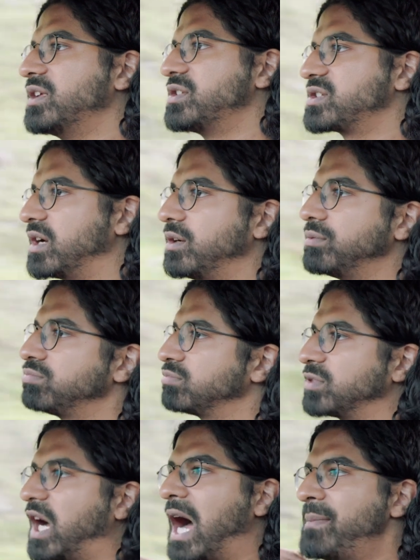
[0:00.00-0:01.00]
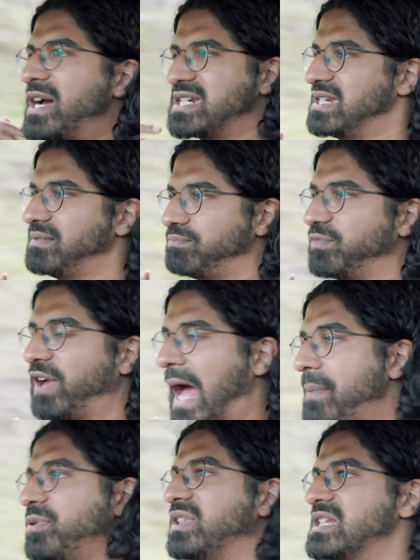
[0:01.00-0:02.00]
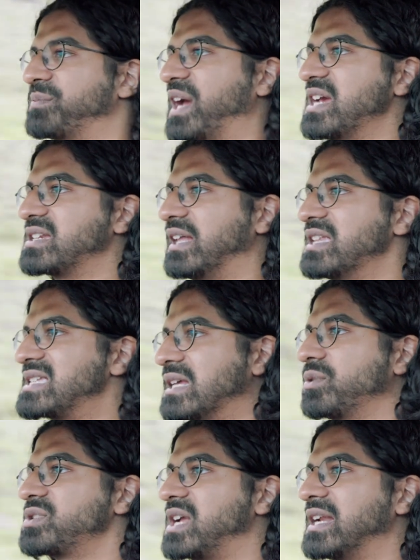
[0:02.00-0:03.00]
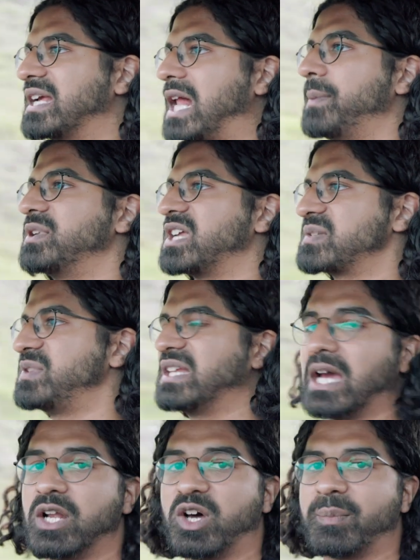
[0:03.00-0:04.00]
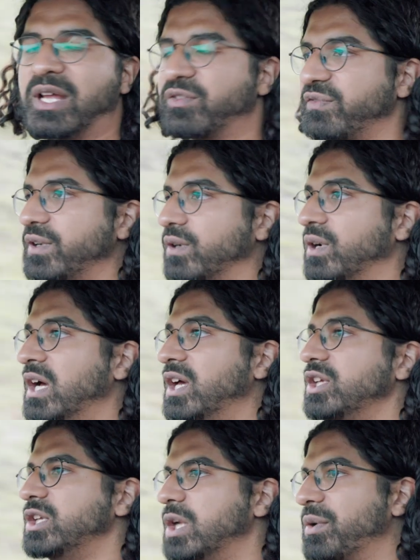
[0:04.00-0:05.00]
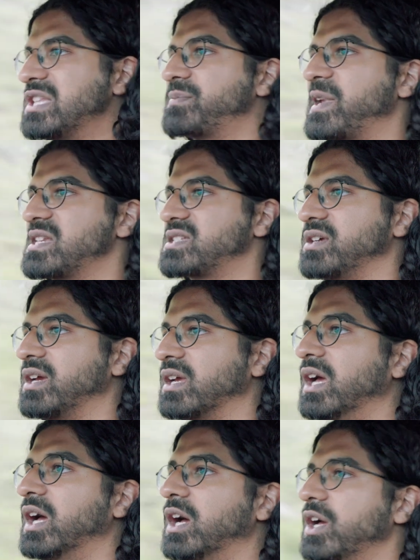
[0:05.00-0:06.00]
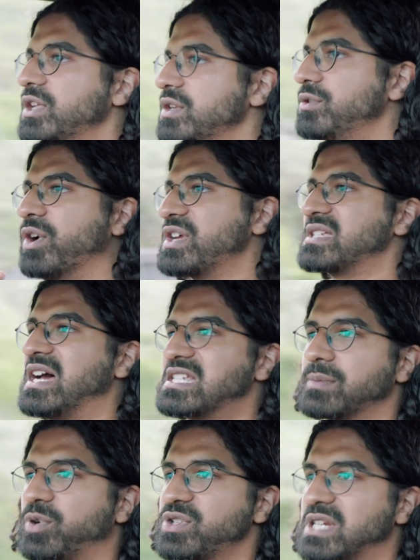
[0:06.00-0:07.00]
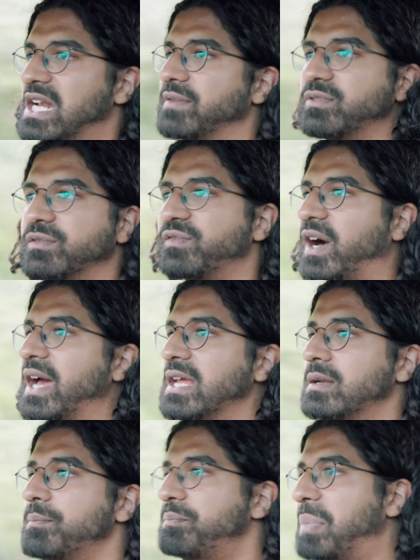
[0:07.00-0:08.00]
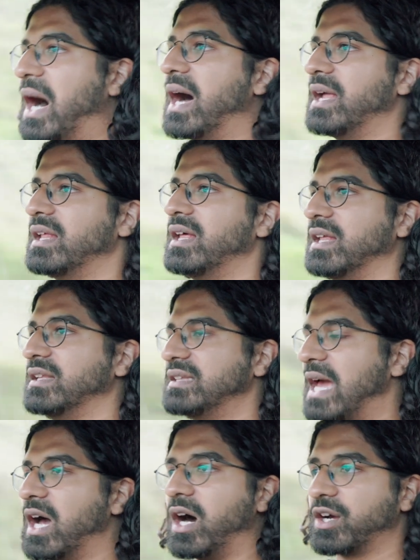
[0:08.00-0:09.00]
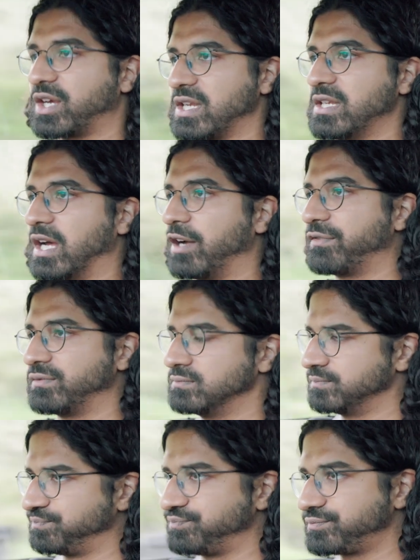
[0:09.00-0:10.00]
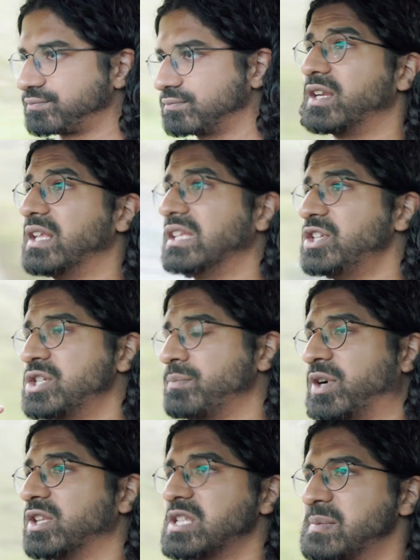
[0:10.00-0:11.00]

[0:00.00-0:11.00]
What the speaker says: So I'm actually happy with these brakes, and the single silent caliper does mean you get a lot of pedal feel. You know what these brakes are doing. Not as nice as the Porsche 911, fine, but they are good enough. And I don't think you should bother